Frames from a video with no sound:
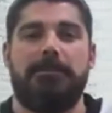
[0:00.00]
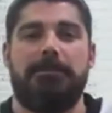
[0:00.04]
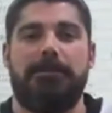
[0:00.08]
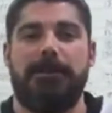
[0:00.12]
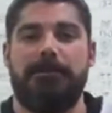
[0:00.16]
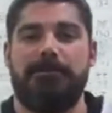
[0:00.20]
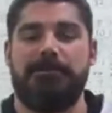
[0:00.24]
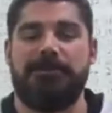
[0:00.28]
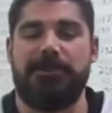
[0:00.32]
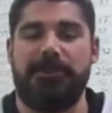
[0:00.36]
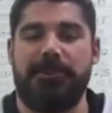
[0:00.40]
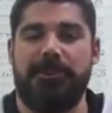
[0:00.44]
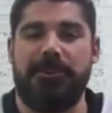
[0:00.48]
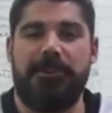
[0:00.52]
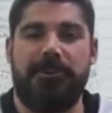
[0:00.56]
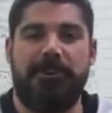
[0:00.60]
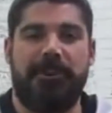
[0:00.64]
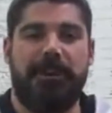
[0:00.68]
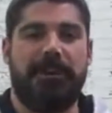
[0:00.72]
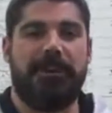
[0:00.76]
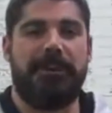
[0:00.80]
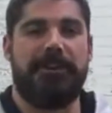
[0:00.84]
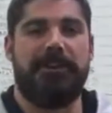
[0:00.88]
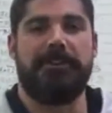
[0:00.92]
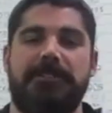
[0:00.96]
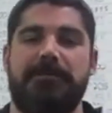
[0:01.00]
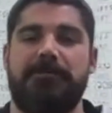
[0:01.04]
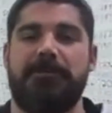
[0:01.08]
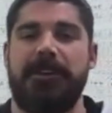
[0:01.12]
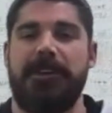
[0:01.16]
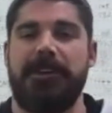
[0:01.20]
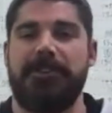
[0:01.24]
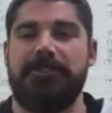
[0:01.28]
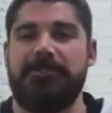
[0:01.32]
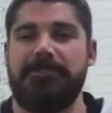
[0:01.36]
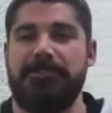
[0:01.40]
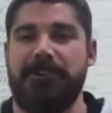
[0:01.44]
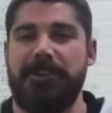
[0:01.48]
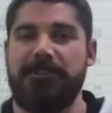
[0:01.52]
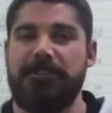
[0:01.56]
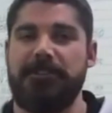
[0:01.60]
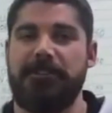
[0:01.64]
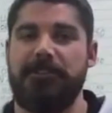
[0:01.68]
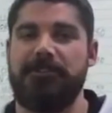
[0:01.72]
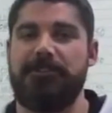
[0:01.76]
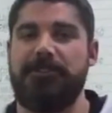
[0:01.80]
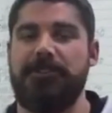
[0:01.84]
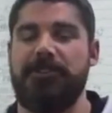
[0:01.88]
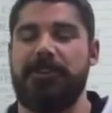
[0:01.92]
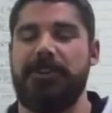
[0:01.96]
My name is Ernie Hernandez. I'm the head strength
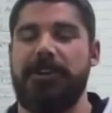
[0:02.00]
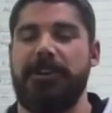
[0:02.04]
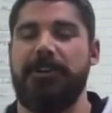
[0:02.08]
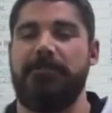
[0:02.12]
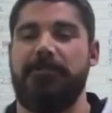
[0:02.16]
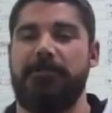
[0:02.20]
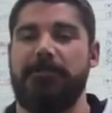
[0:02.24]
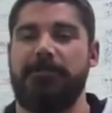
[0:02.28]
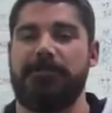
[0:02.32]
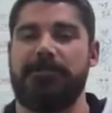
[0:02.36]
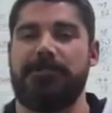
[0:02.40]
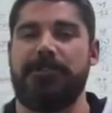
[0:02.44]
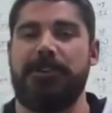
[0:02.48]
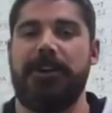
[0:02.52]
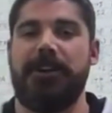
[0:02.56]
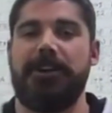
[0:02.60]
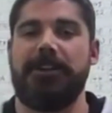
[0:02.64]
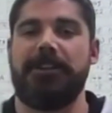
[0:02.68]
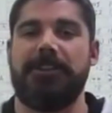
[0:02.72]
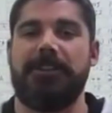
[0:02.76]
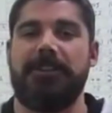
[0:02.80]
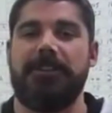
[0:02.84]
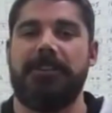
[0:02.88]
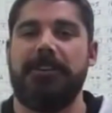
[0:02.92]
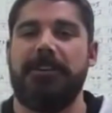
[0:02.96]
coach here at California Strength.